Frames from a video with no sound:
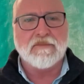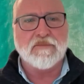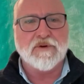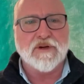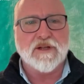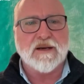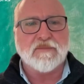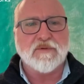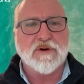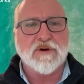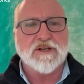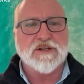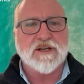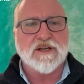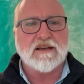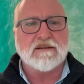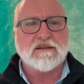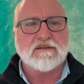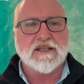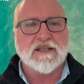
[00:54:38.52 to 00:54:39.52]
really
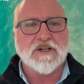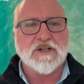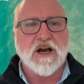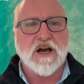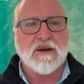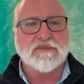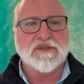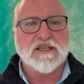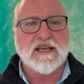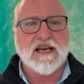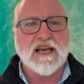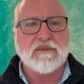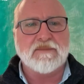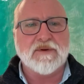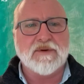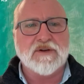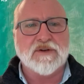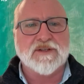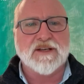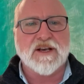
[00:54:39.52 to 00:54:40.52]
appreciate the time today.
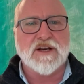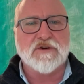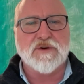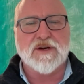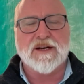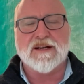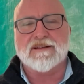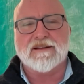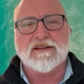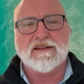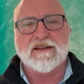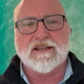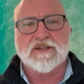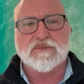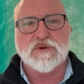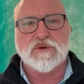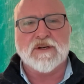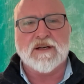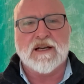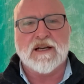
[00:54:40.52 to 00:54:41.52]
But also critically, this
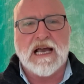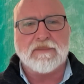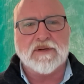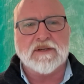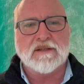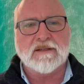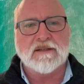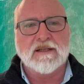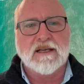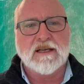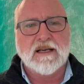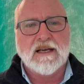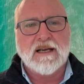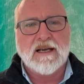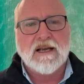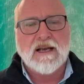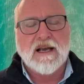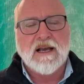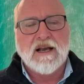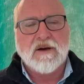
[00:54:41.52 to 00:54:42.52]
wouldn't happen
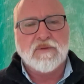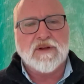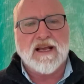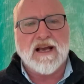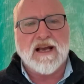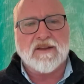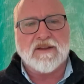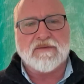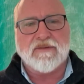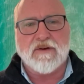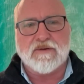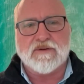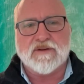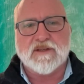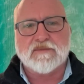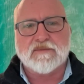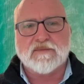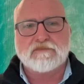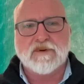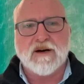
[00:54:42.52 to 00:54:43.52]
without the
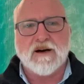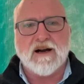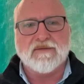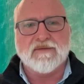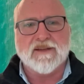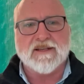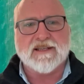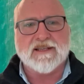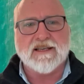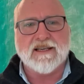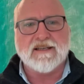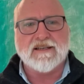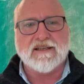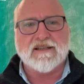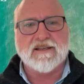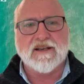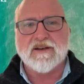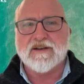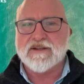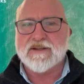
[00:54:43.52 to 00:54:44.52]
folks behind the scenes.
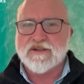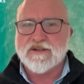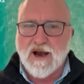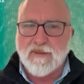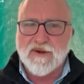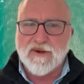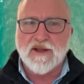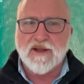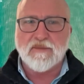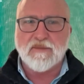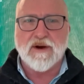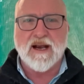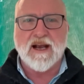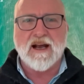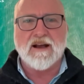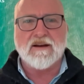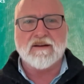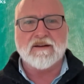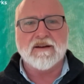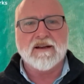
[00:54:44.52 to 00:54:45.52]
So Simon
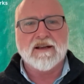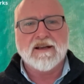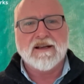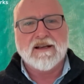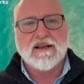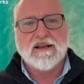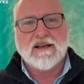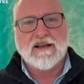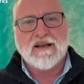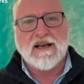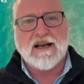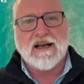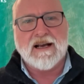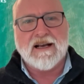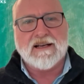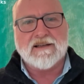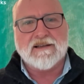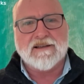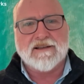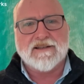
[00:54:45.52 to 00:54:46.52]
LeBrown,
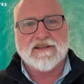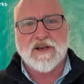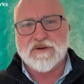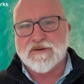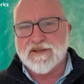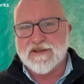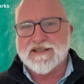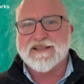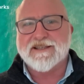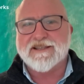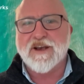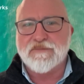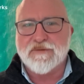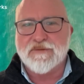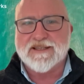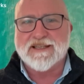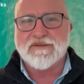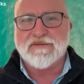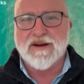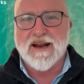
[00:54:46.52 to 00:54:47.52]
Sophie
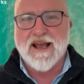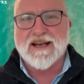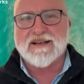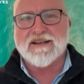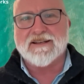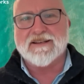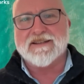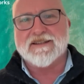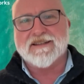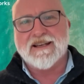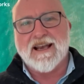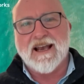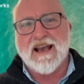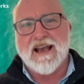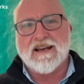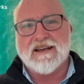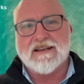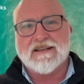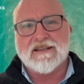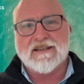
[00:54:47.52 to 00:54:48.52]
Stefanakis,
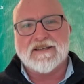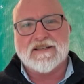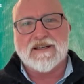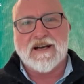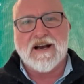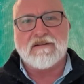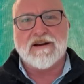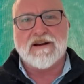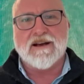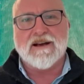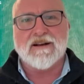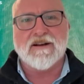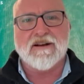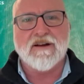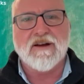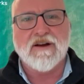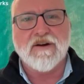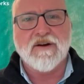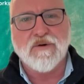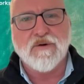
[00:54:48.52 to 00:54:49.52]
and Tara
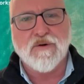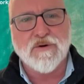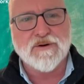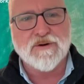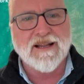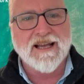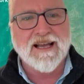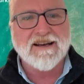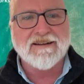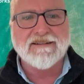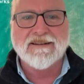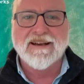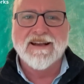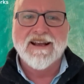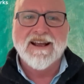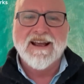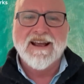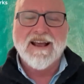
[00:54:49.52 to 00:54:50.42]
Hornglen.